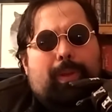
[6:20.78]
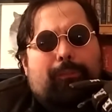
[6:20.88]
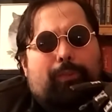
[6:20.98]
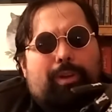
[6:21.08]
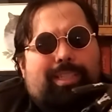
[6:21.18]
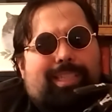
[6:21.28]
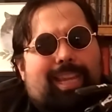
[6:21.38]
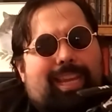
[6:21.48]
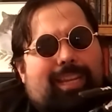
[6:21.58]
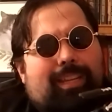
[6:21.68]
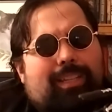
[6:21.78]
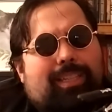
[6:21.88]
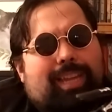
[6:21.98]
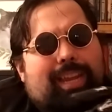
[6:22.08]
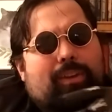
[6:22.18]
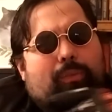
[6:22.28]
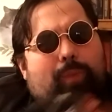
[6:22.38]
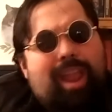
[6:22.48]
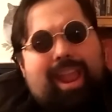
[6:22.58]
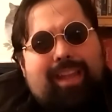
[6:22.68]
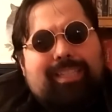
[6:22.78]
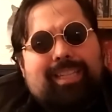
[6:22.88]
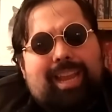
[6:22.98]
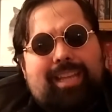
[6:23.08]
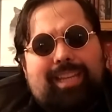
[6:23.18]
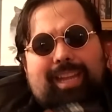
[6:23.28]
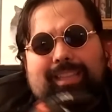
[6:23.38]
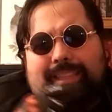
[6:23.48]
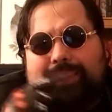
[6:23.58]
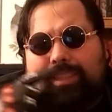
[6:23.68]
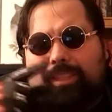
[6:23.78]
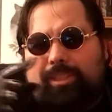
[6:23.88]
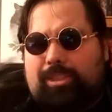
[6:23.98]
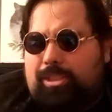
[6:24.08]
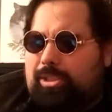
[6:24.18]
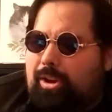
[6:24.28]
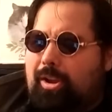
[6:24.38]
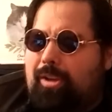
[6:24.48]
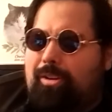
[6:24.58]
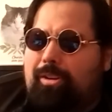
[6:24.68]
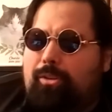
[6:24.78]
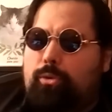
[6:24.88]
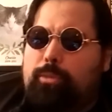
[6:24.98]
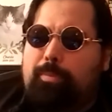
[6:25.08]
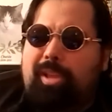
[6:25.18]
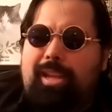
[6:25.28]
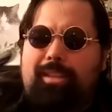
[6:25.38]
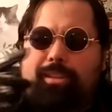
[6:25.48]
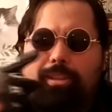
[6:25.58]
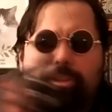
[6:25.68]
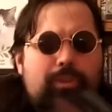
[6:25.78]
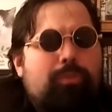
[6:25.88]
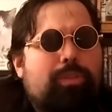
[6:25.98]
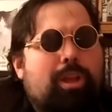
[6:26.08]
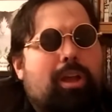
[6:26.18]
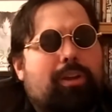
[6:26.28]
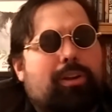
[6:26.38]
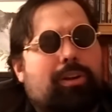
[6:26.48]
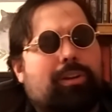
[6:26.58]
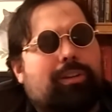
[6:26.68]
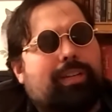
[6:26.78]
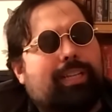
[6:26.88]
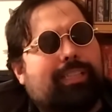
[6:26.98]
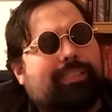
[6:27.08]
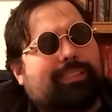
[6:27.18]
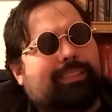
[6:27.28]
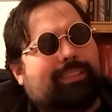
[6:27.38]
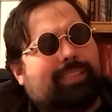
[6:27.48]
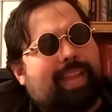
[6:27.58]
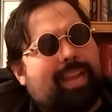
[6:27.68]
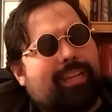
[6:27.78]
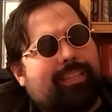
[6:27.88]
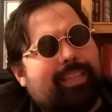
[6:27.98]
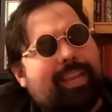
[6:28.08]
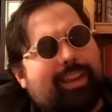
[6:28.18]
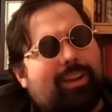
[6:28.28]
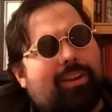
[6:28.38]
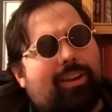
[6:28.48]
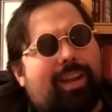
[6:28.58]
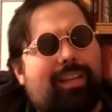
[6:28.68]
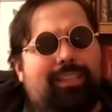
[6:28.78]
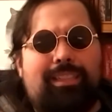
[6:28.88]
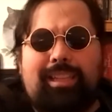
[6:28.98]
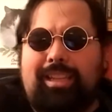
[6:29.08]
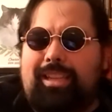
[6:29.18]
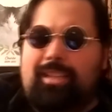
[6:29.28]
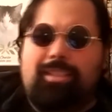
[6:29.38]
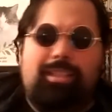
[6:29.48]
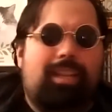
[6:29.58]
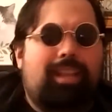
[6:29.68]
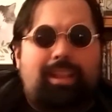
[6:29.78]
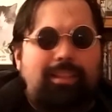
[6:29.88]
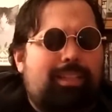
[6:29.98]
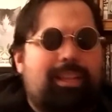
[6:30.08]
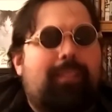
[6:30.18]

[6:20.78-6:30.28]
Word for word: for a scene to interact, and yet daughter who's playing the new daughter is kind of there and it